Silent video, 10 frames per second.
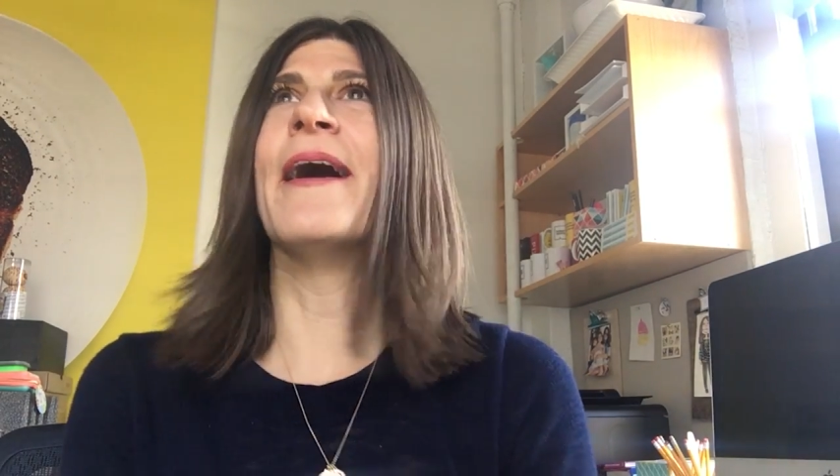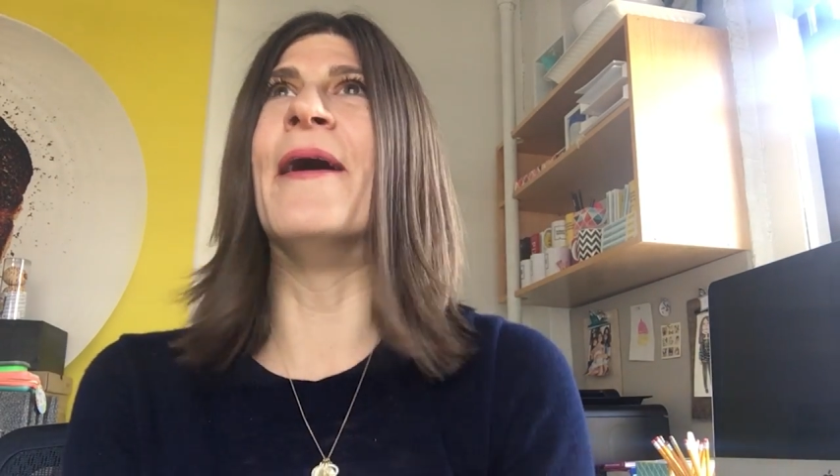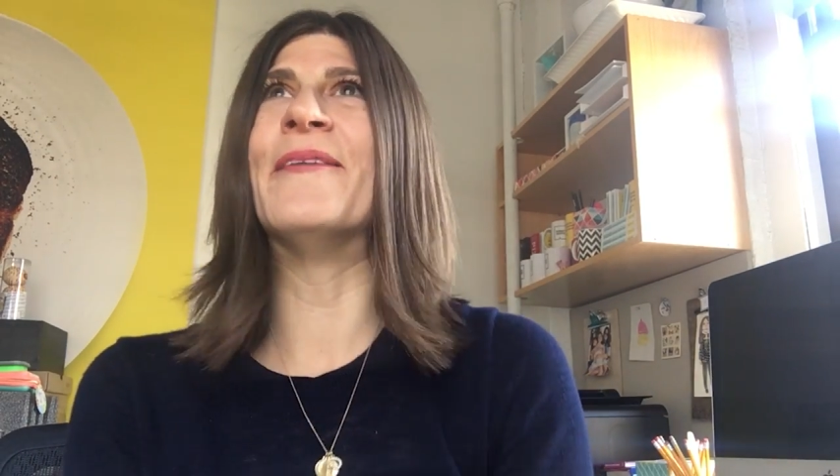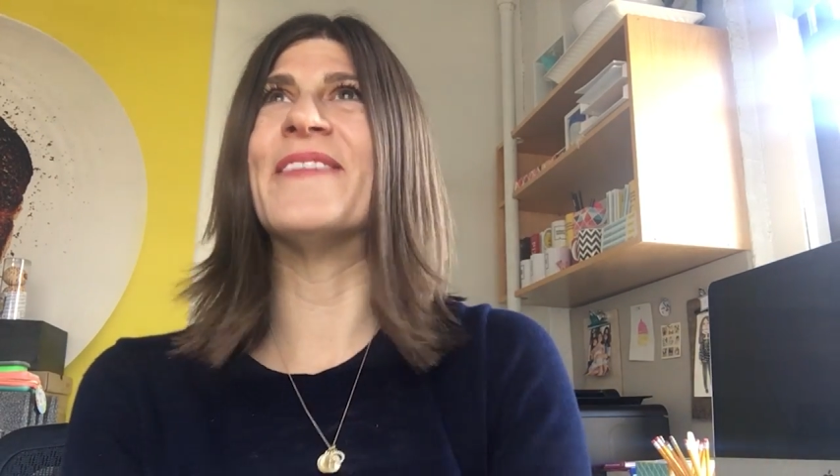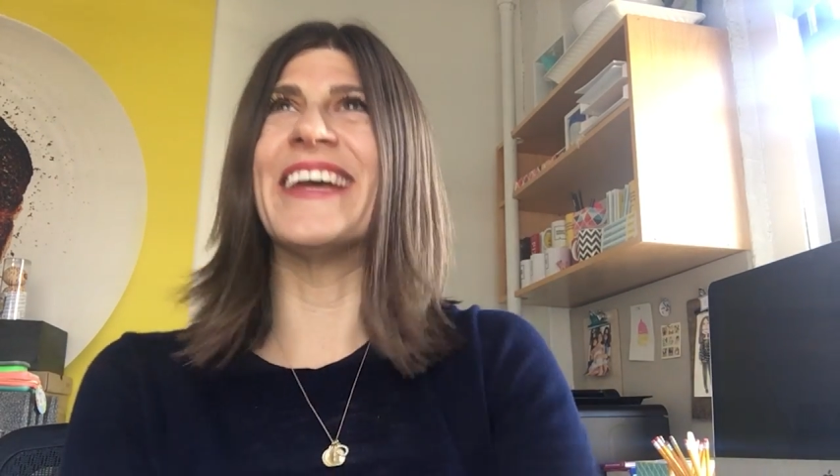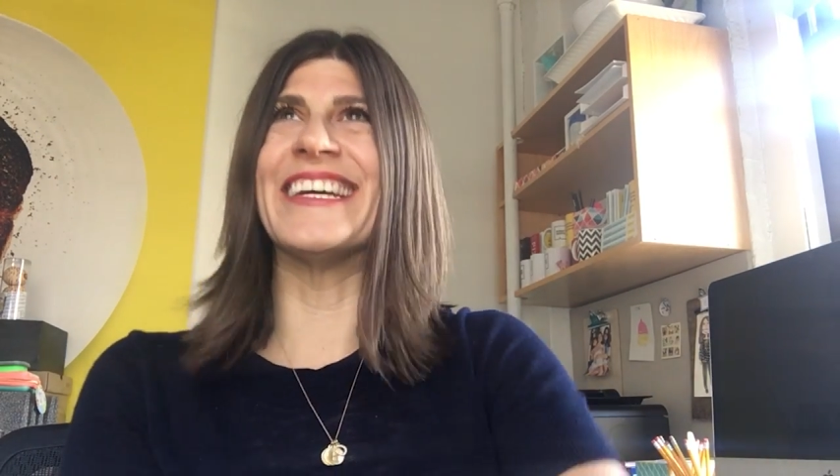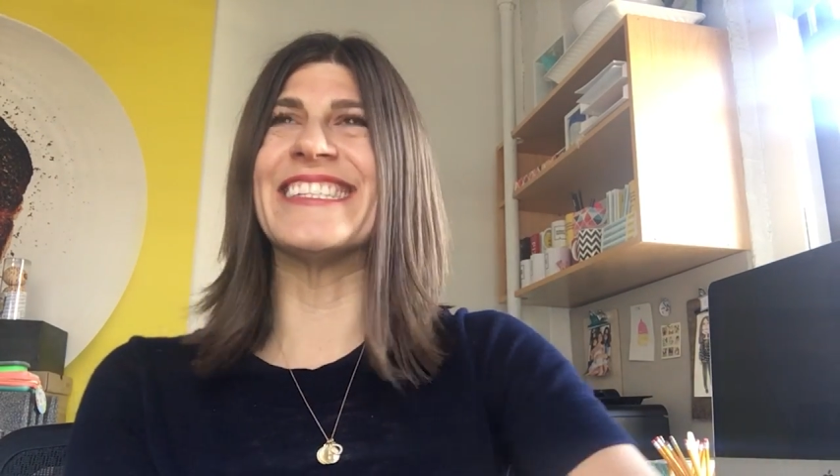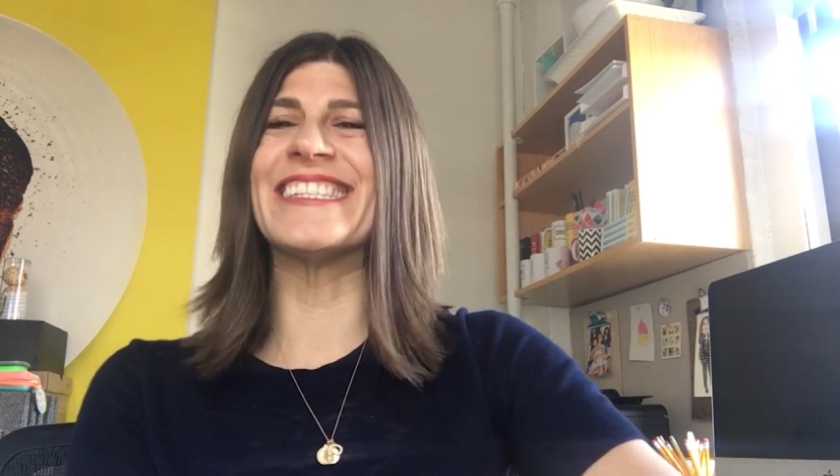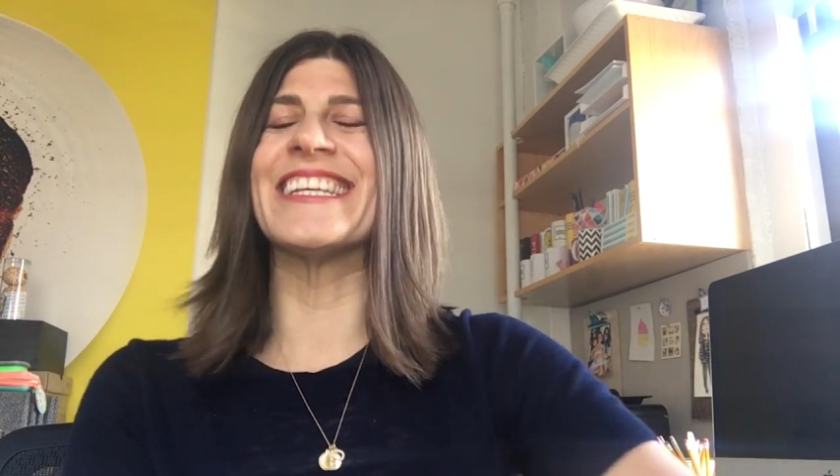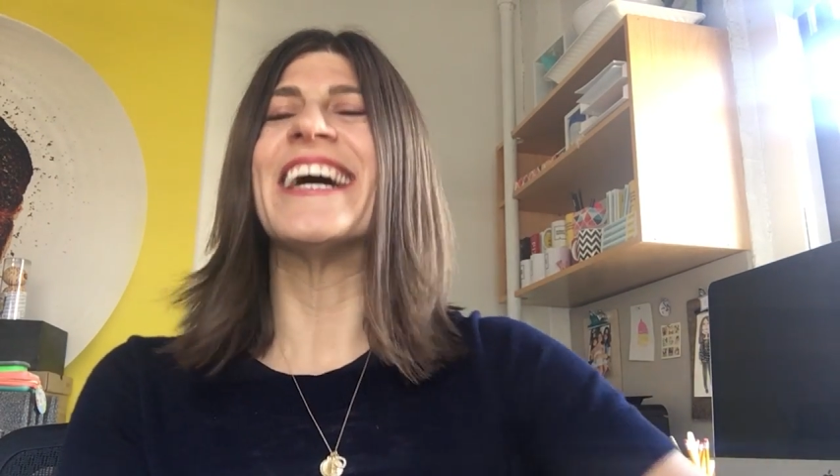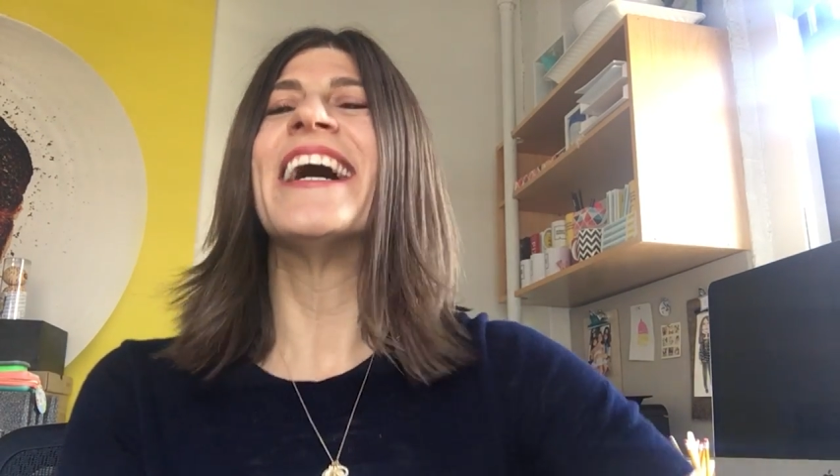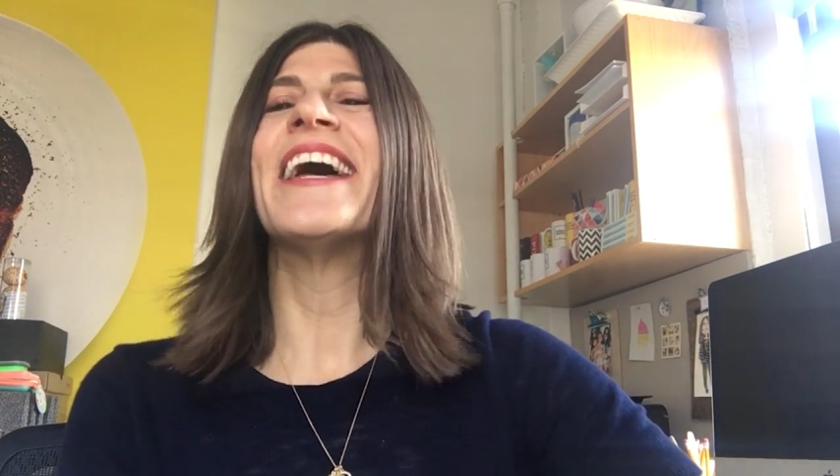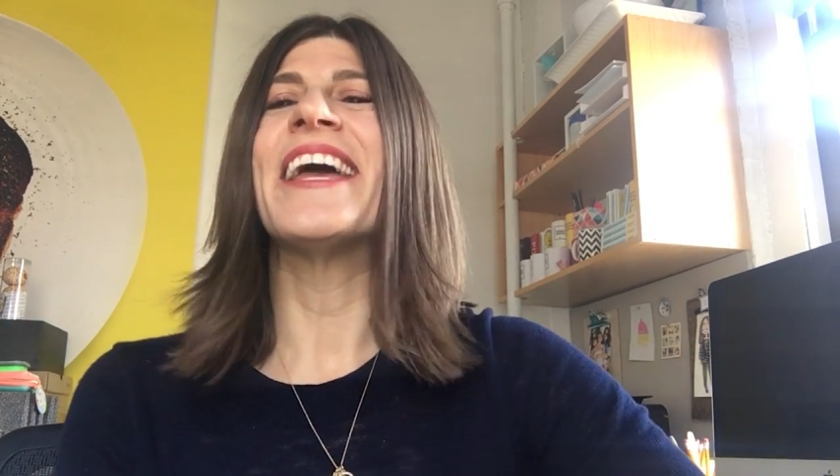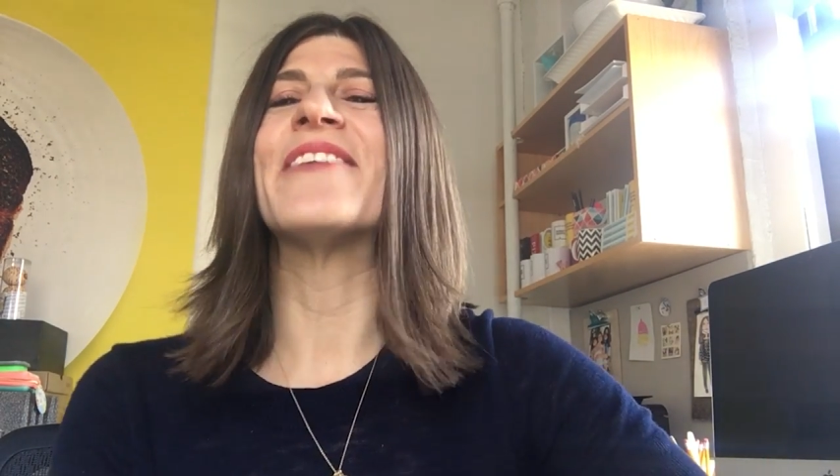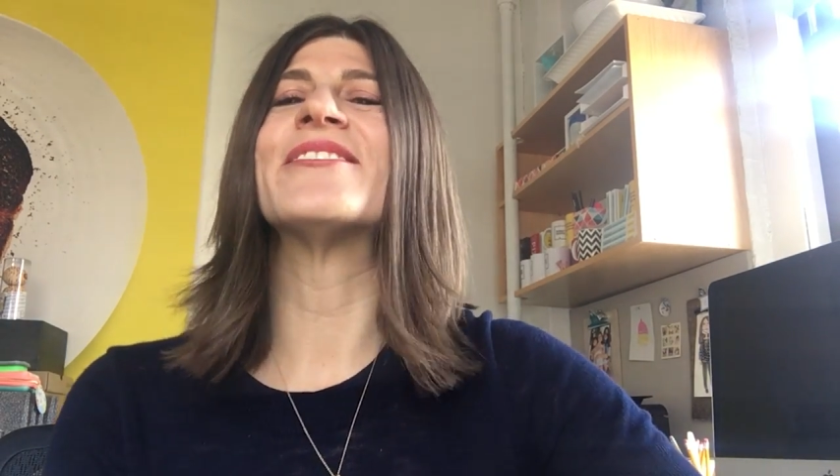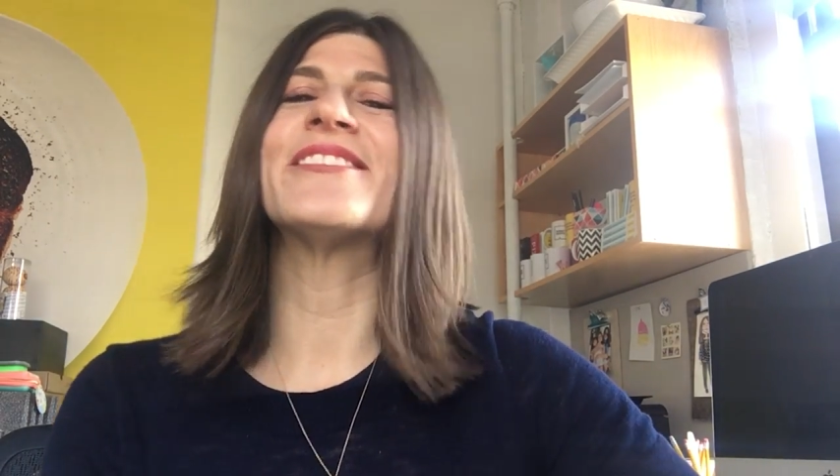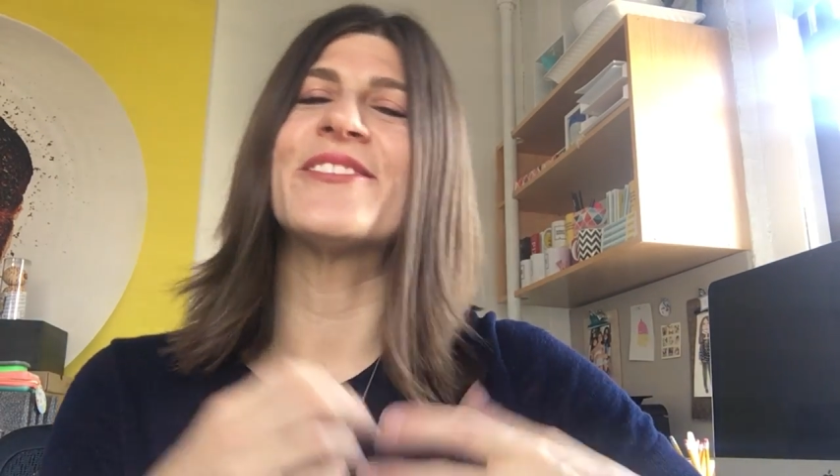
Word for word: um, is it was